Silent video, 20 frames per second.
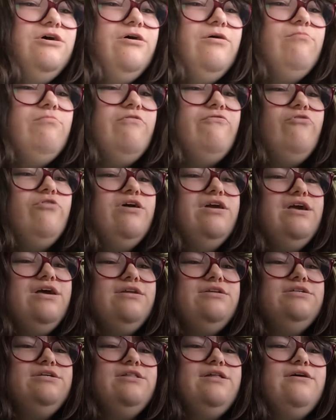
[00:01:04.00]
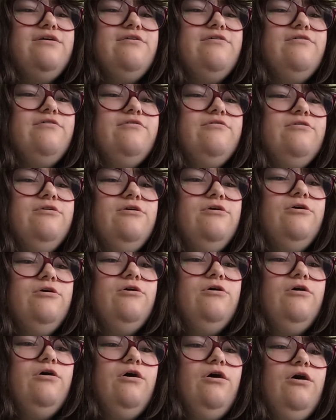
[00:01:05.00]
before I get into that,
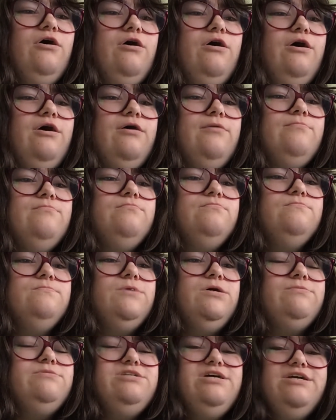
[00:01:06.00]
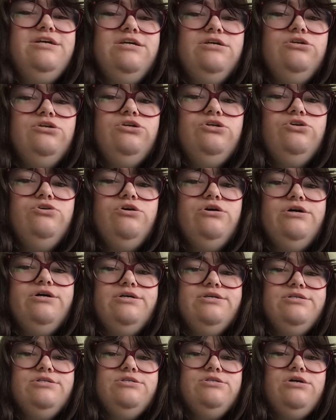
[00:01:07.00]
I'm taking you
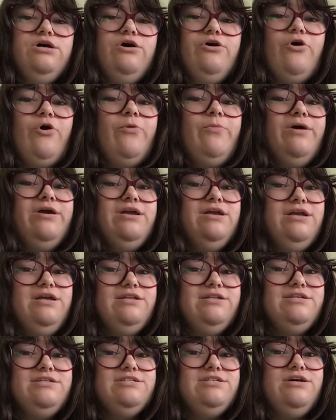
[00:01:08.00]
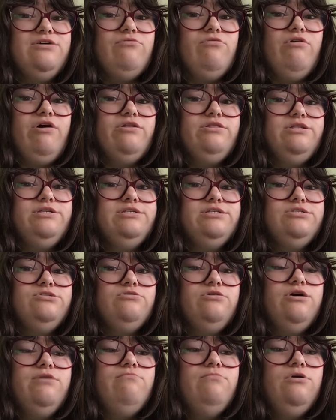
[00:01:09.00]
guys, I hope I can get this out right this
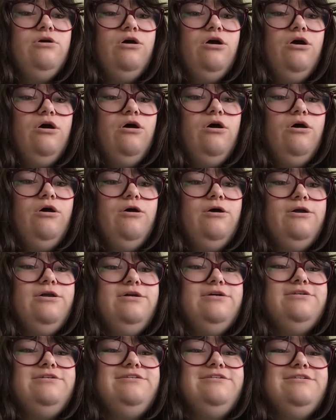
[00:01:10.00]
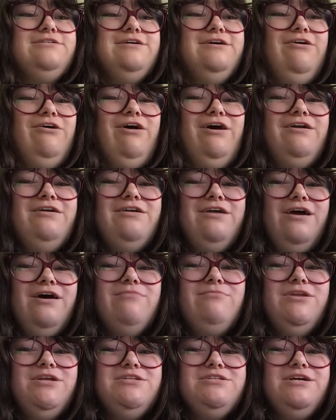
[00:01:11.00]
time, because I don't know how
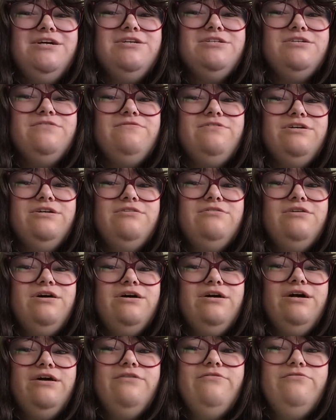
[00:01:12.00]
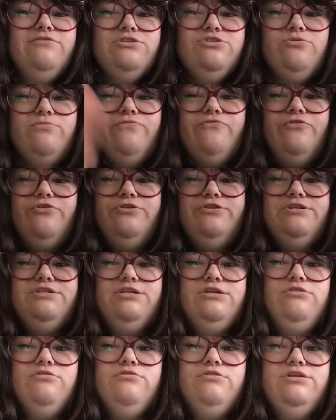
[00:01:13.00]
many takes I've done, I can't stop
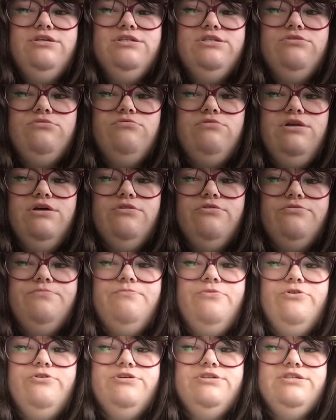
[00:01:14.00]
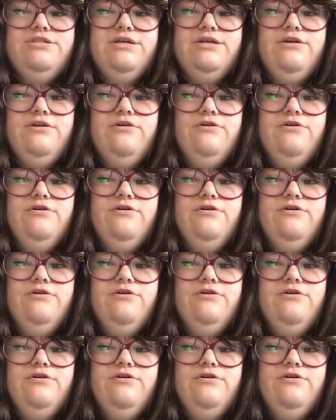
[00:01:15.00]
focusing on this little yellow box thing.